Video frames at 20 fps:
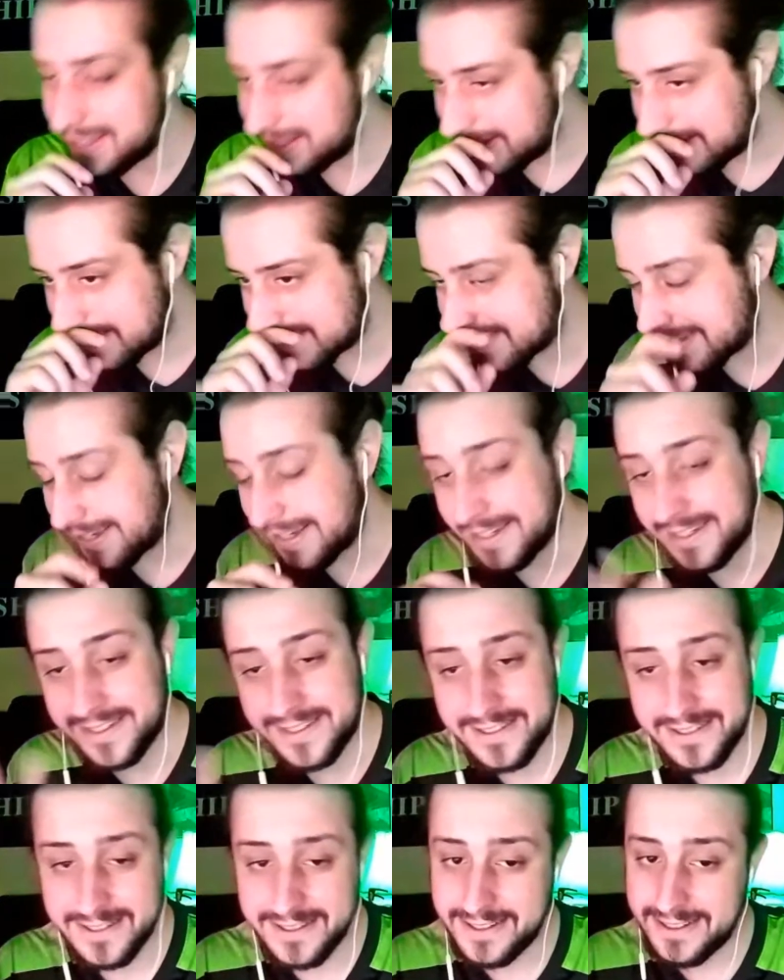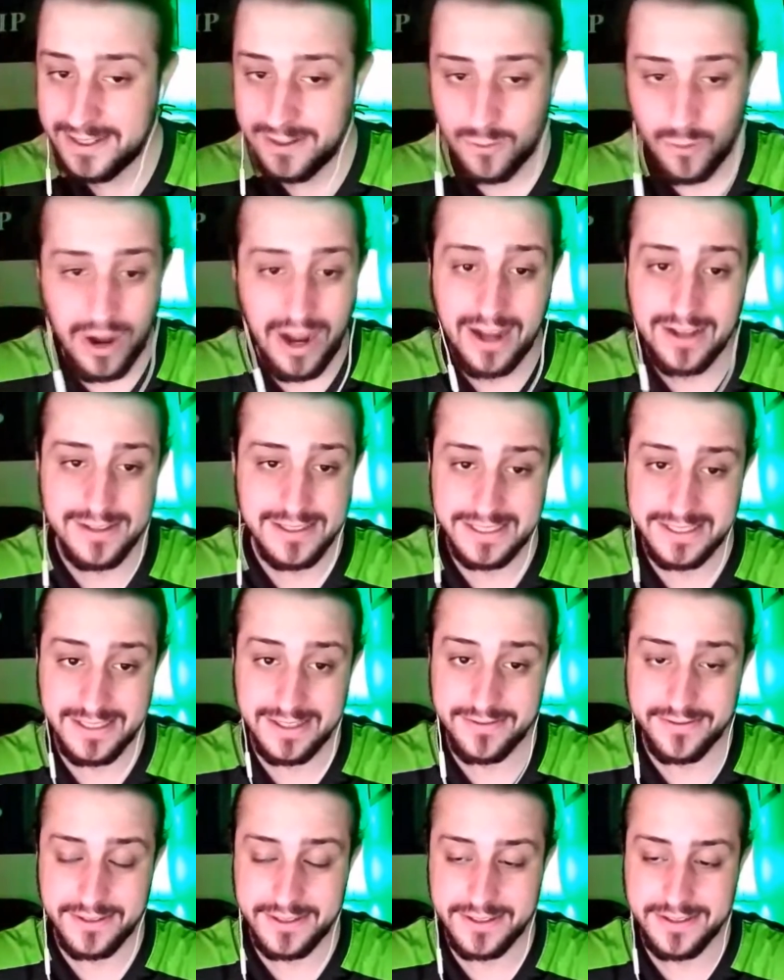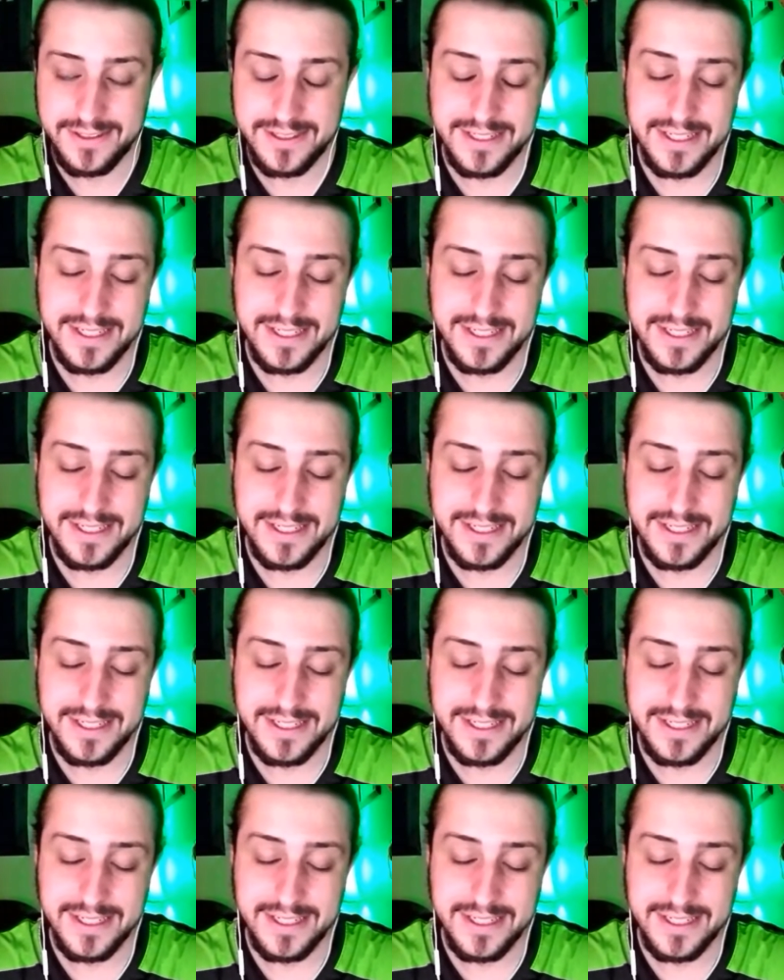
It's like wildly different.